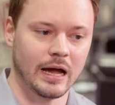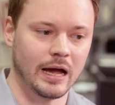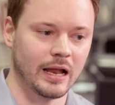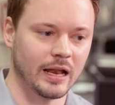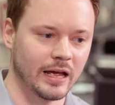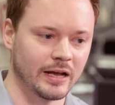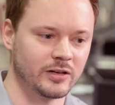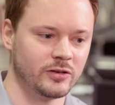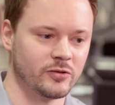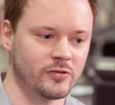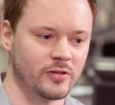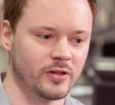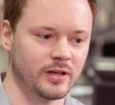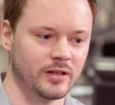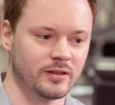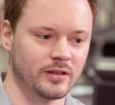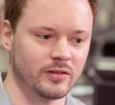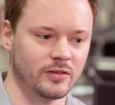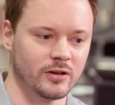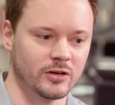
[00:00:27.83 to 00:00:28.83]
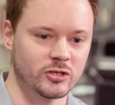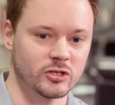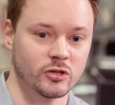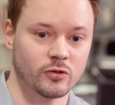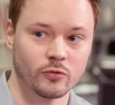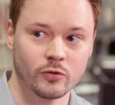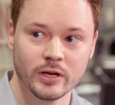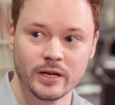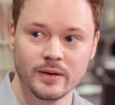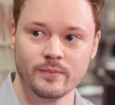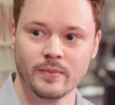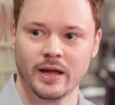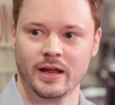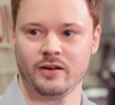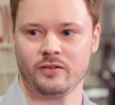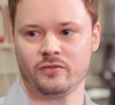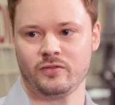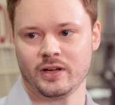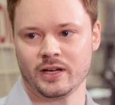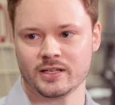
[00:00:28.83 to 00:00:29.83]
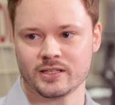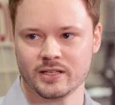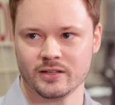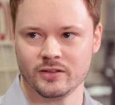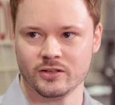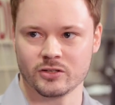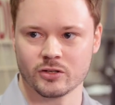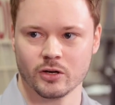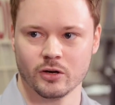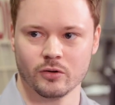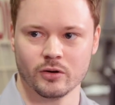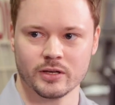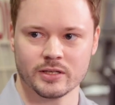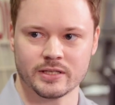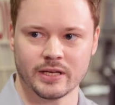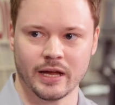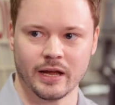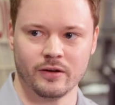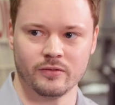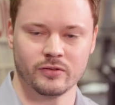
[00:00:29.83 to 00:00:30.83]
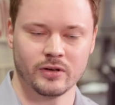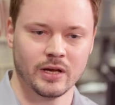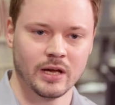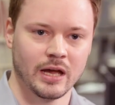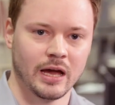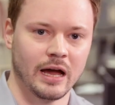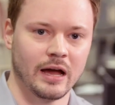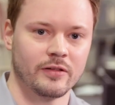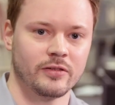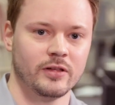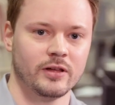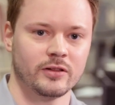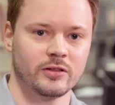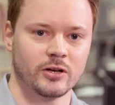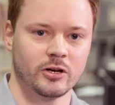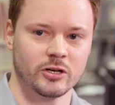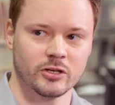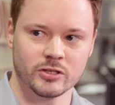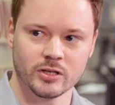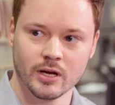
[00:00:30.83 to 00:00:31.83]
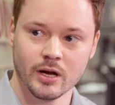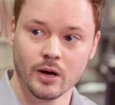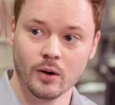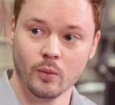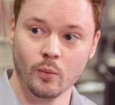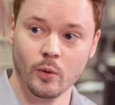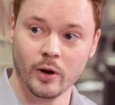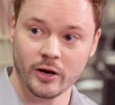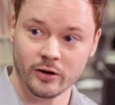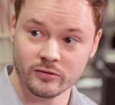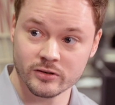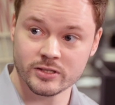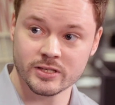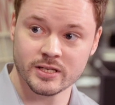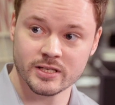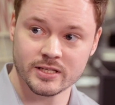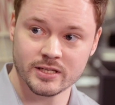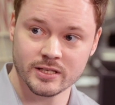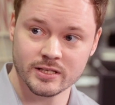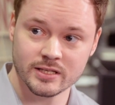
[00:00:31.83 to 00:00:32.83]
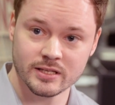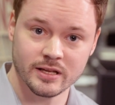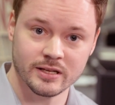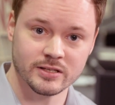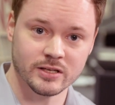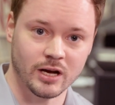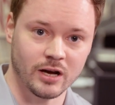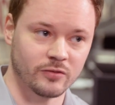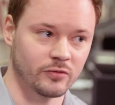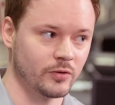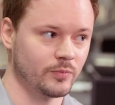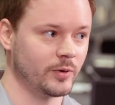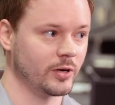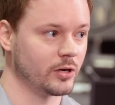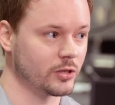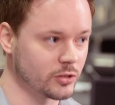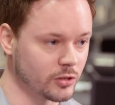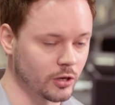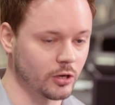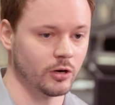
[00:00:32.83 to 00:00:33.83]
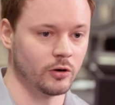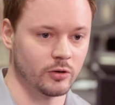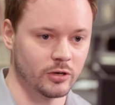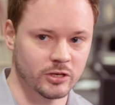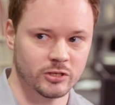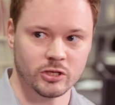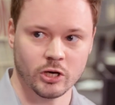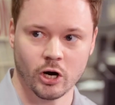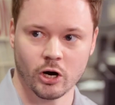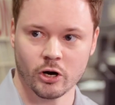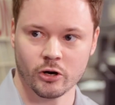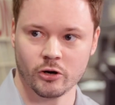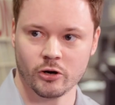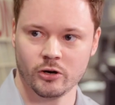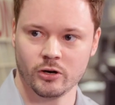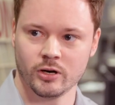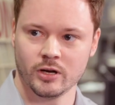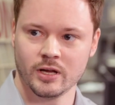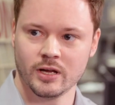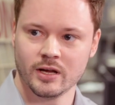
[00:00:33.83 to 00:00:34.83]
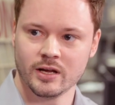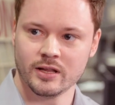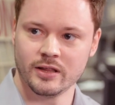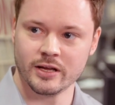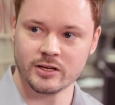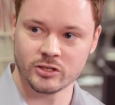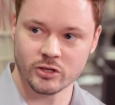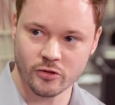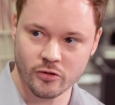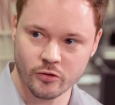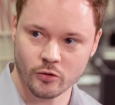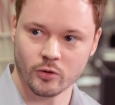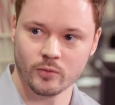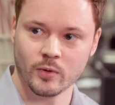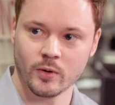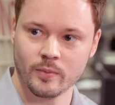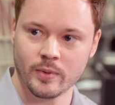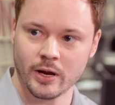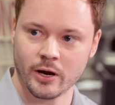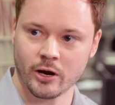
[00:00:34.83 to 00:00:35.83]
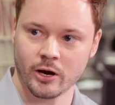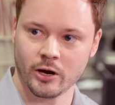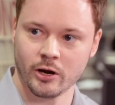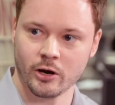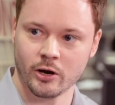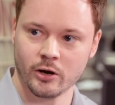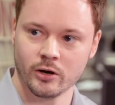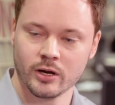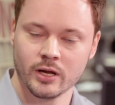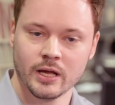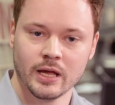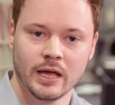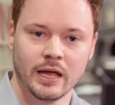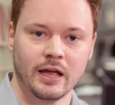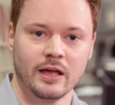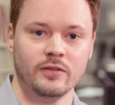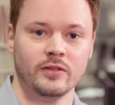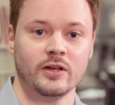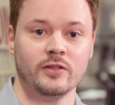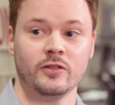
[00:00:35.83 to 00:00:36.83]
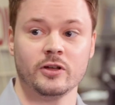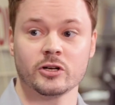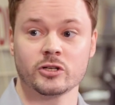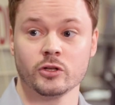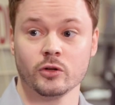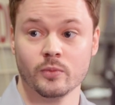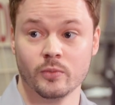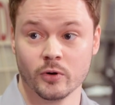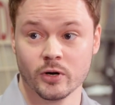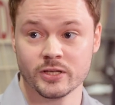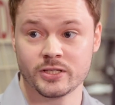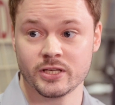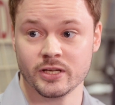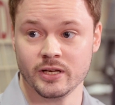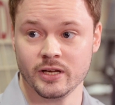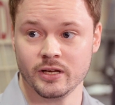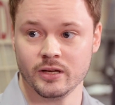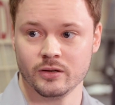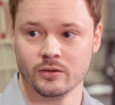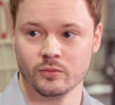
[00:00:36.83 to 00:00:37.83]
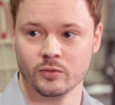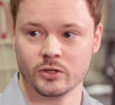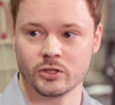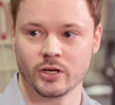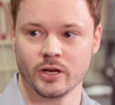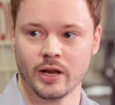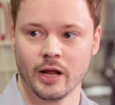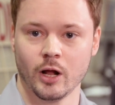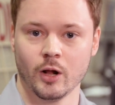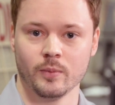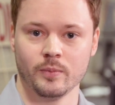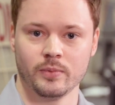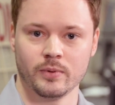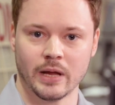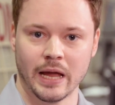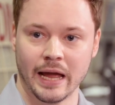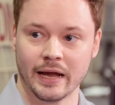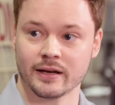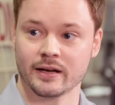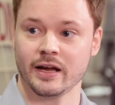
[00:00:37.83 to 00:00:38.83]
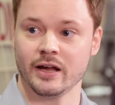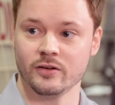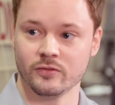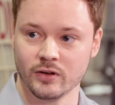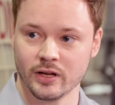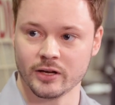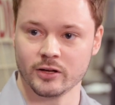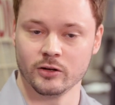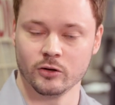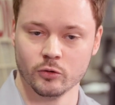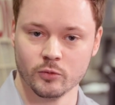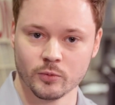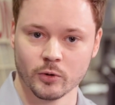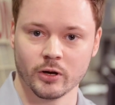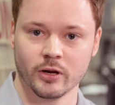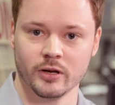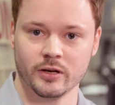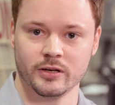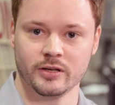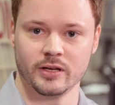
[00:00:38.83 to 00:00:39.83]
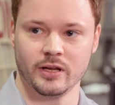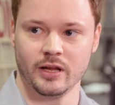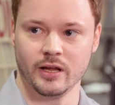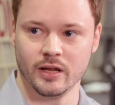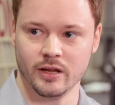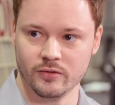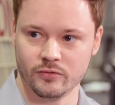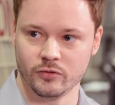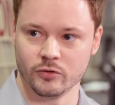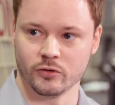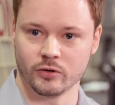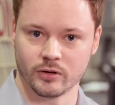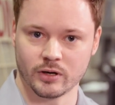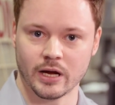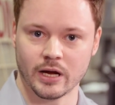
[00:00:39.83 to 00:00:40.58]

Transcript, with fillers: I like to think that there's three main effects that these coatings have. I think there's wear resistance that's offered because the coating is harder. There's a thermal barrier and then there's lubricity, which can help act kind of like a lubricant if you're